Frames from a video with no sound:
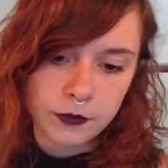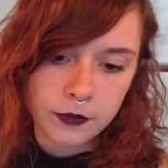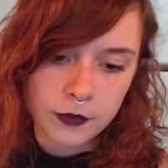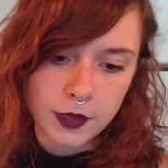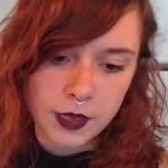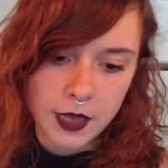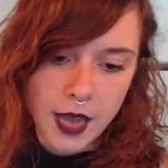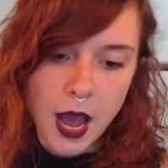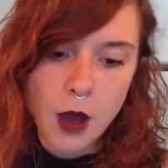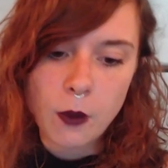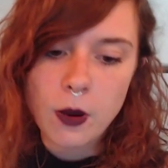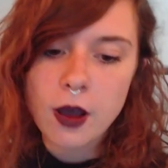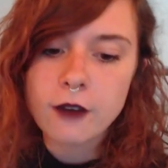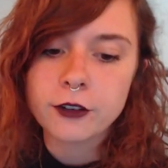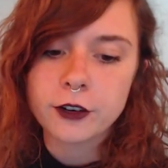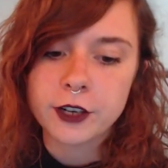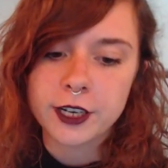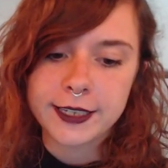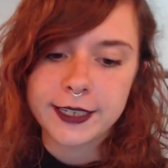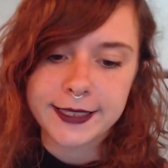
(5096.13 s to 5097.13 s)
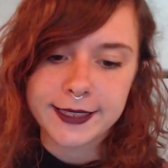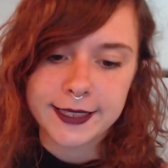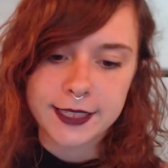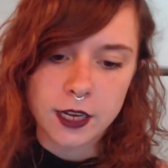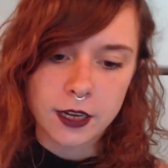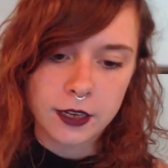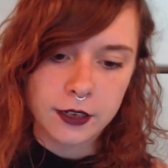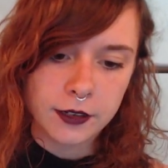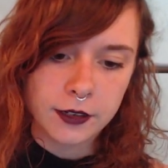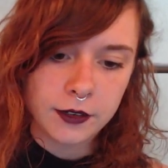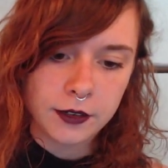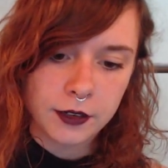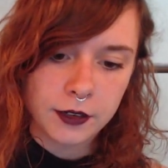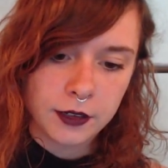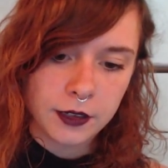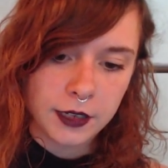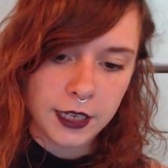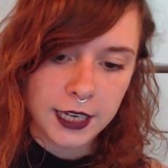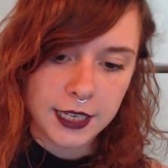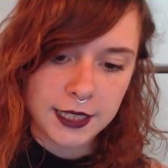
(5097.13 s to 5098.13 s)
However it is done,
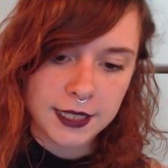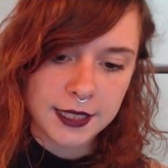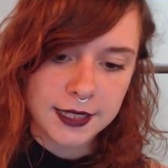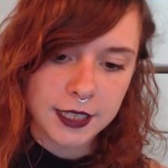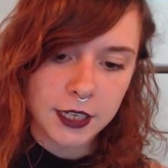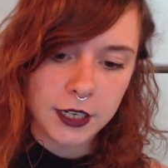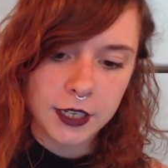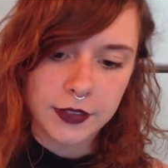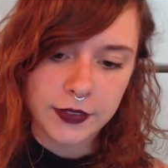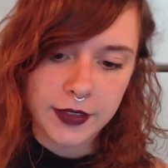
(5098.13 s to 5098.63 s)
it is certain